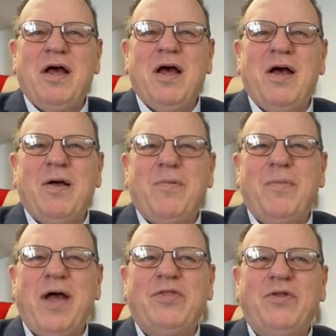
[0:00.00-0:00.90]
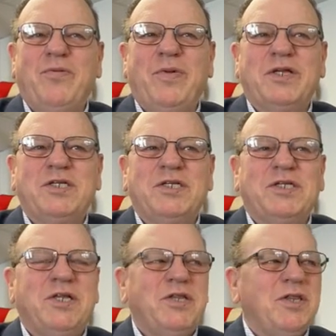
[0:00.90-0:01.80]
their
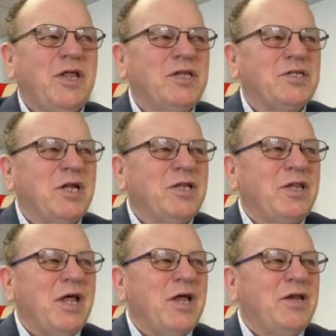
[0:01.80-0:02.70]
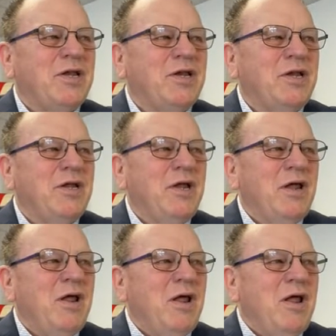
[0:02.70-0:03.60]
business and things like that.
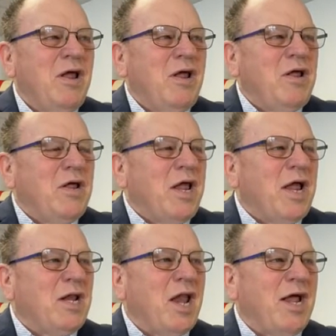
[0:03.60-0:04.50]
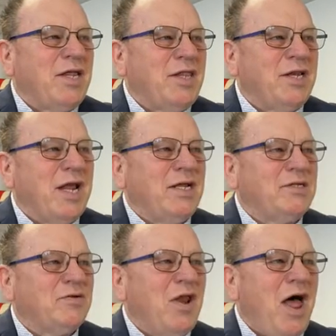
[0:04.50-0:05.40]
Like in the
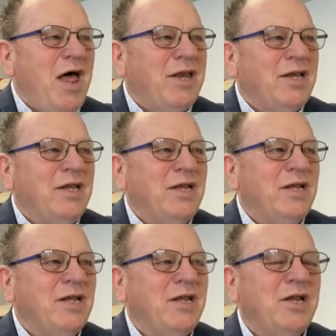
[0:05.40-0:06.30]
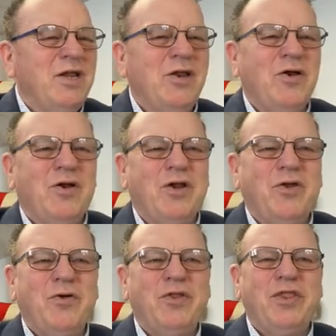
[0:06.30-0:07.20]
days of Lot, you know,
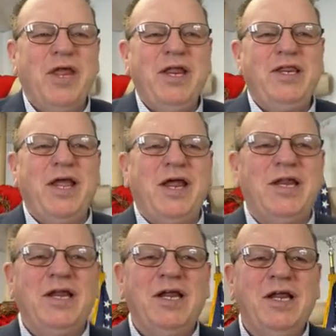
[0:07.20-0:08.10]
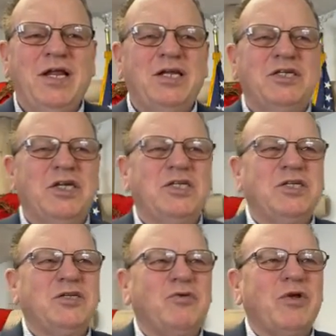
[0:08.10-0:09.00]
you would think that
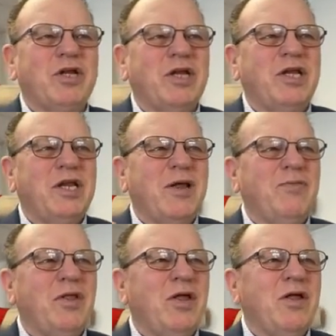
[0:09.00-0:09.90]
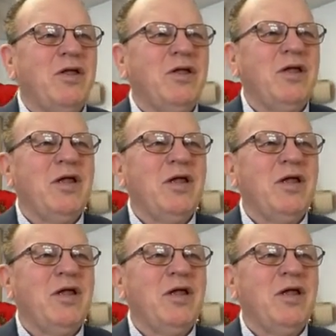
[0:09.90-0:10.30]
Jesus would condemn the